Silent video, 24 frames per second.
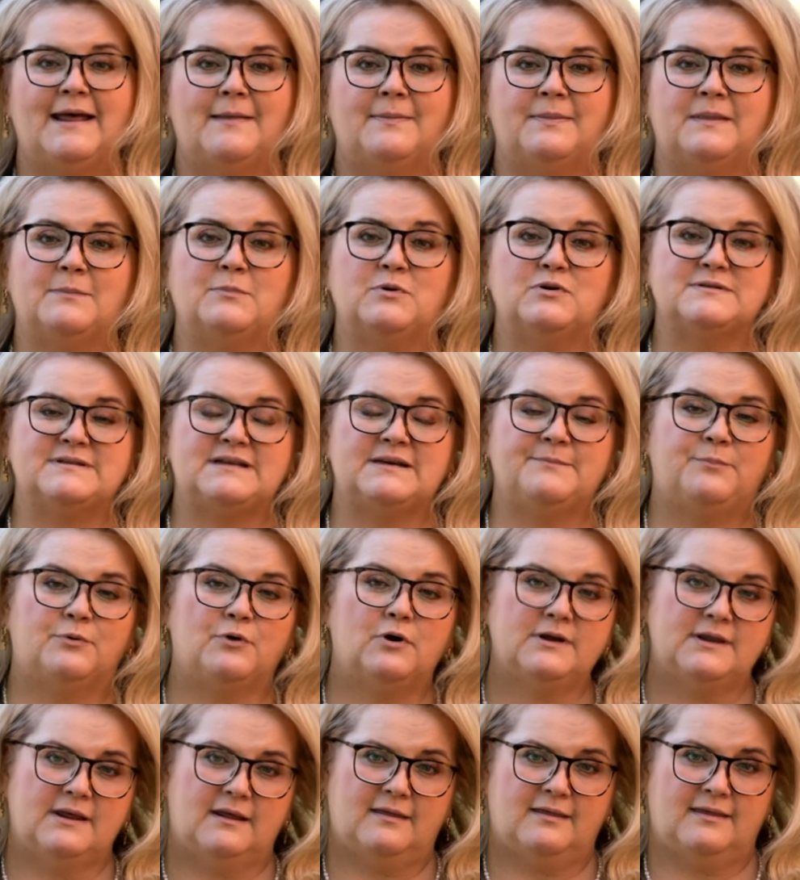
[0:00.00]
The most
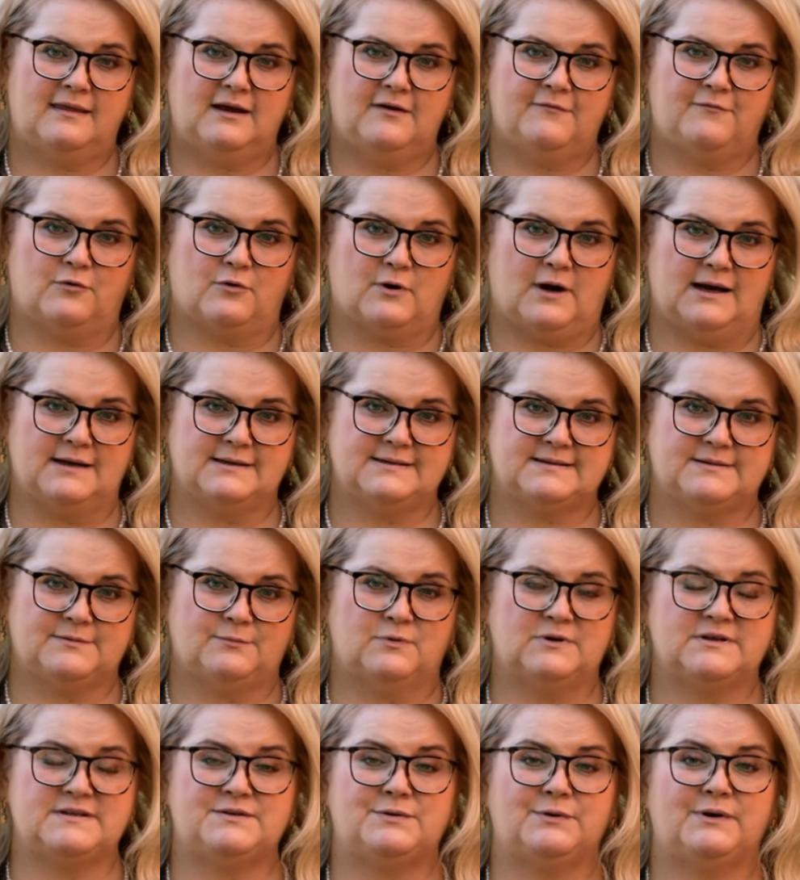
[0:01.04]
important thing for us
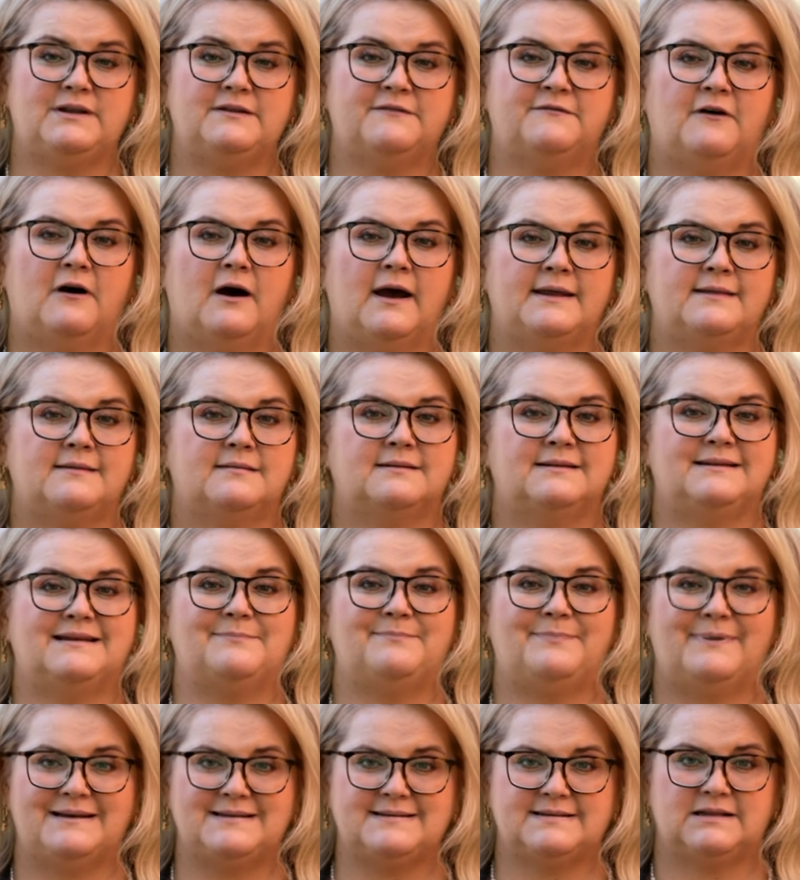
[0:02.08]
was to invite the
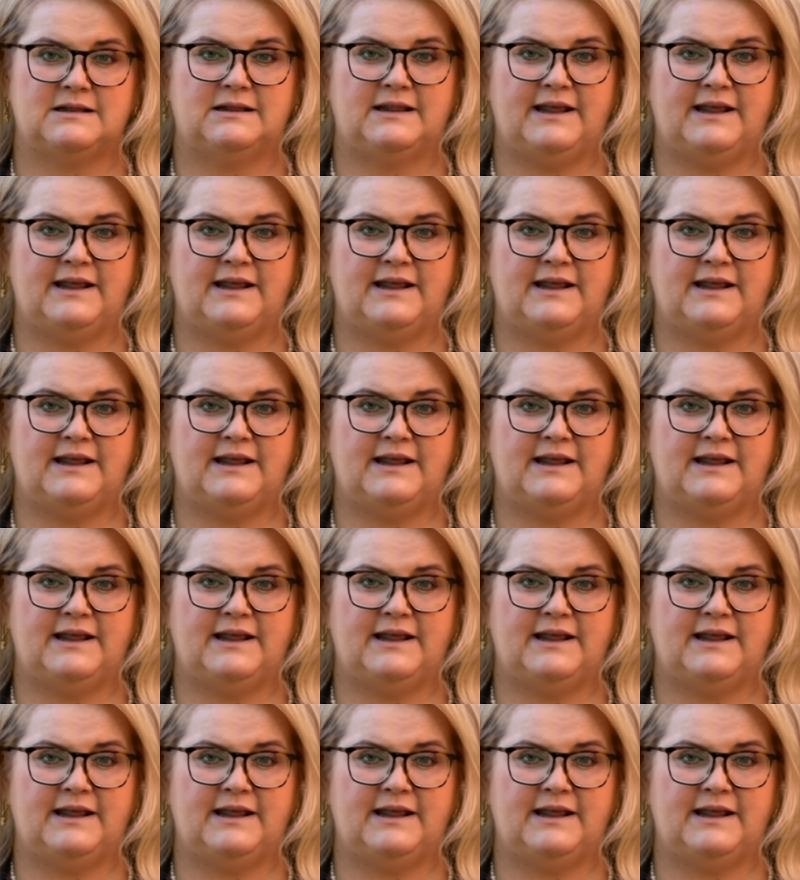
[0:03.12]
best